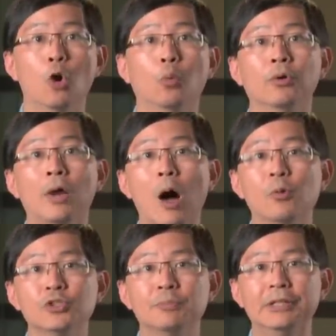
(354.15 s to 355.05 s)
will
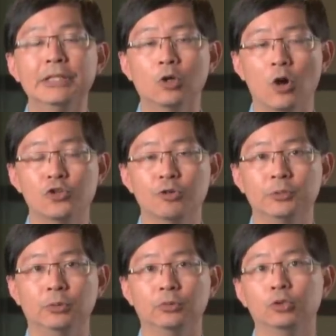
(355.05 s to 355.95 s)
ultimately
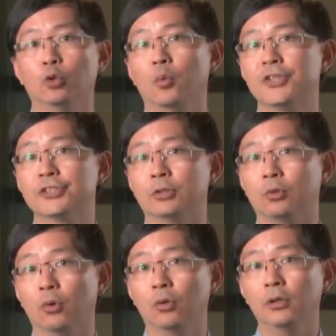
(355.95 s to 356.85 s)
contribute towards the
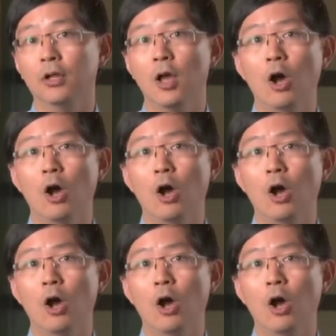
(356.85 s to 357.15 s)
goal